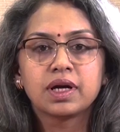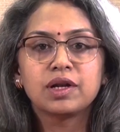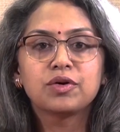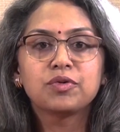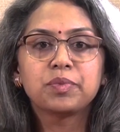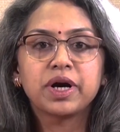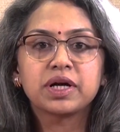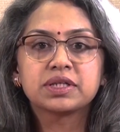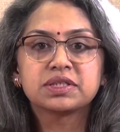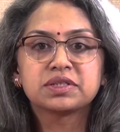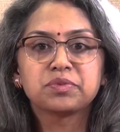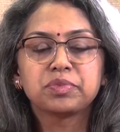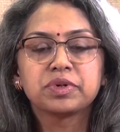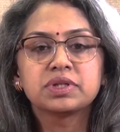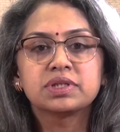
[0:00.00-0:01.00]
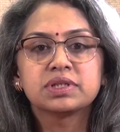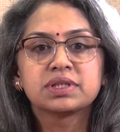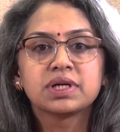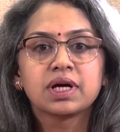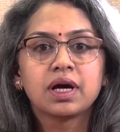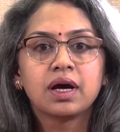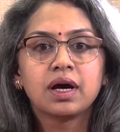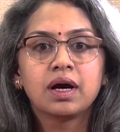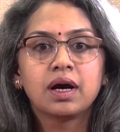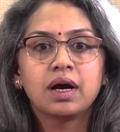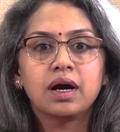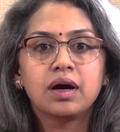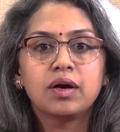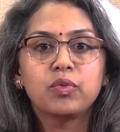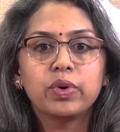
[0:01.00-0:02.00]
Hello, participants.
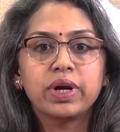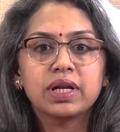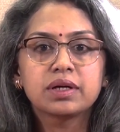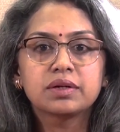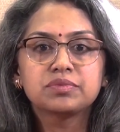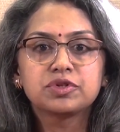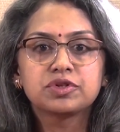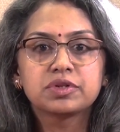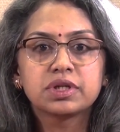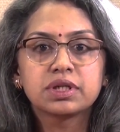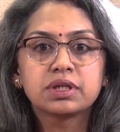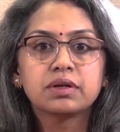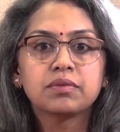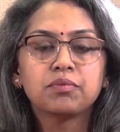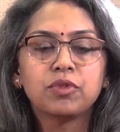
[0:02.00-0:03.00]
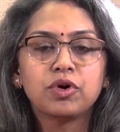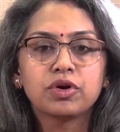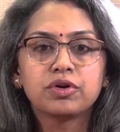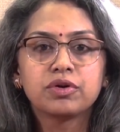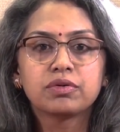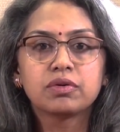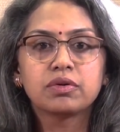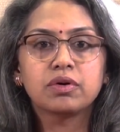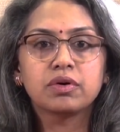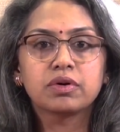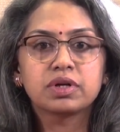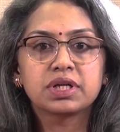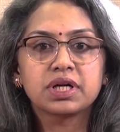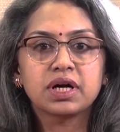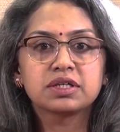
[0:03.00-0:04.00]
Welcome to the module
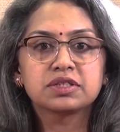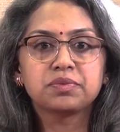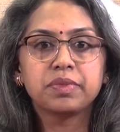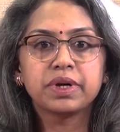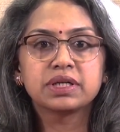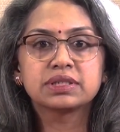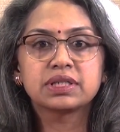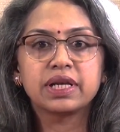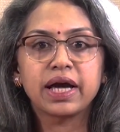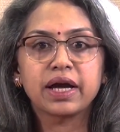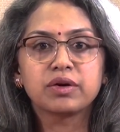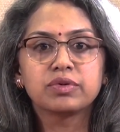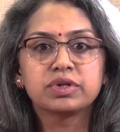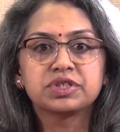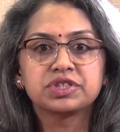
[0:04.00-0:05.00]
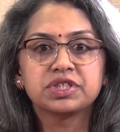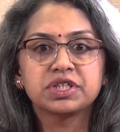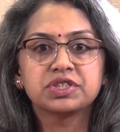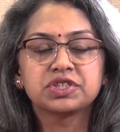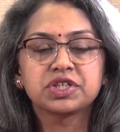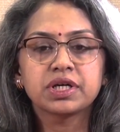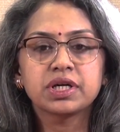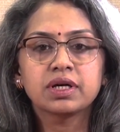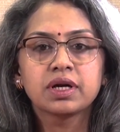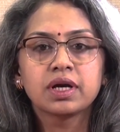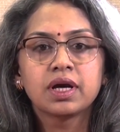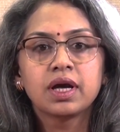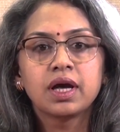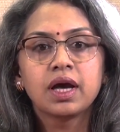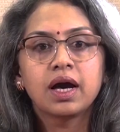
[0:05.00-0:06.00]
on task based language teaching.
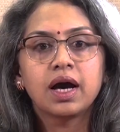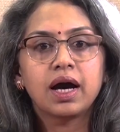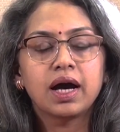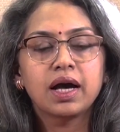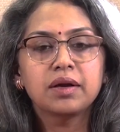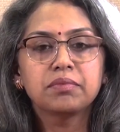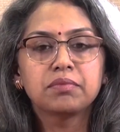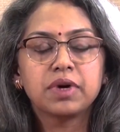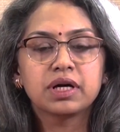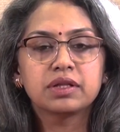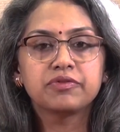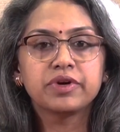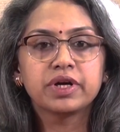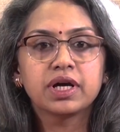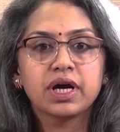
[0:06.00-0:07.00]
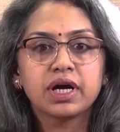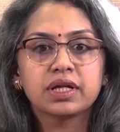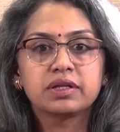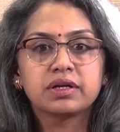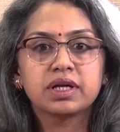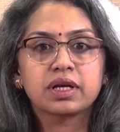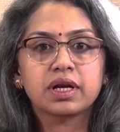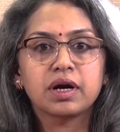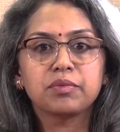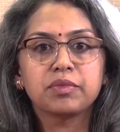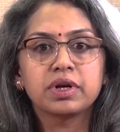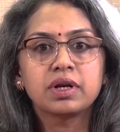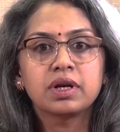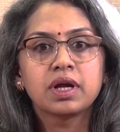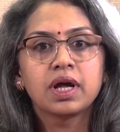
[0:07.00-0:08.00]
I am Madhvi Gayatri
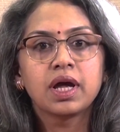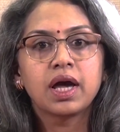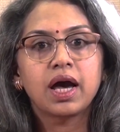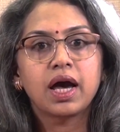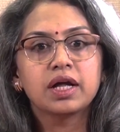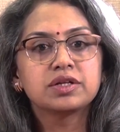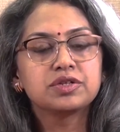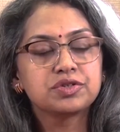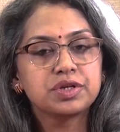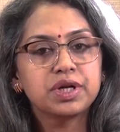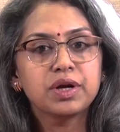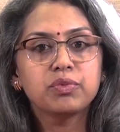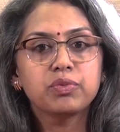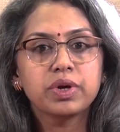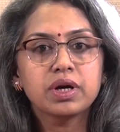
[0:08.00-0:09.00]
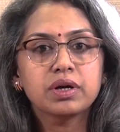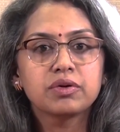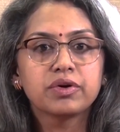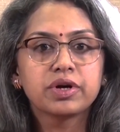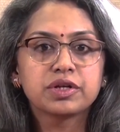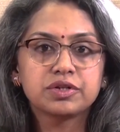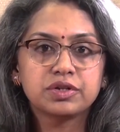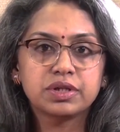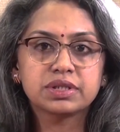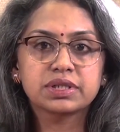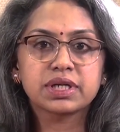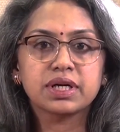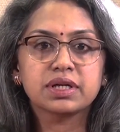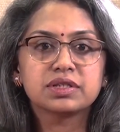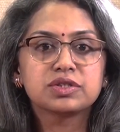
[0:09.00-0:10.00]
Raman, and today we are going to
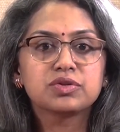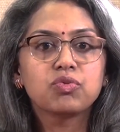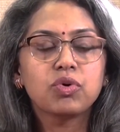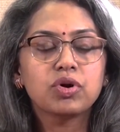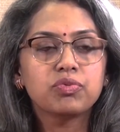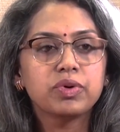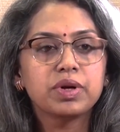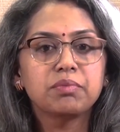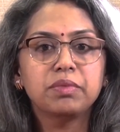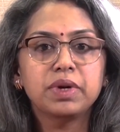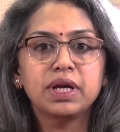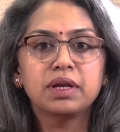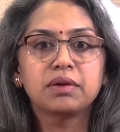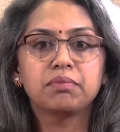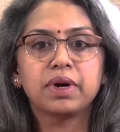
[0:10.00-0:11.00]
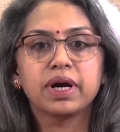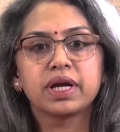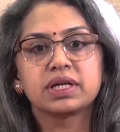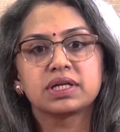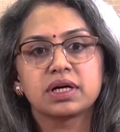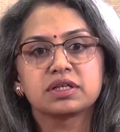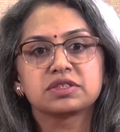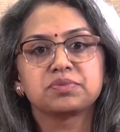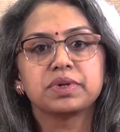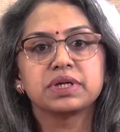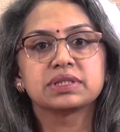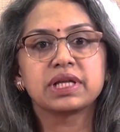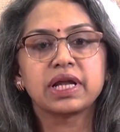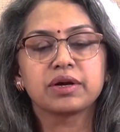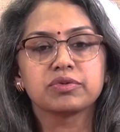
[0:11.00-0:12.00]
discuss what we mean by task
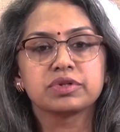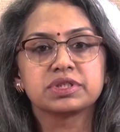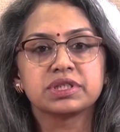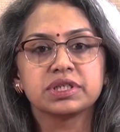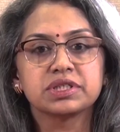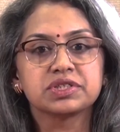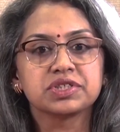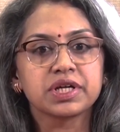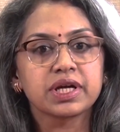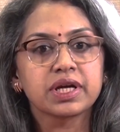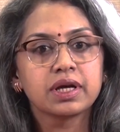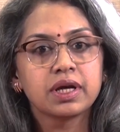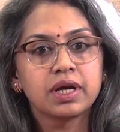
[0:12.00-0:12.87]
based language teaching.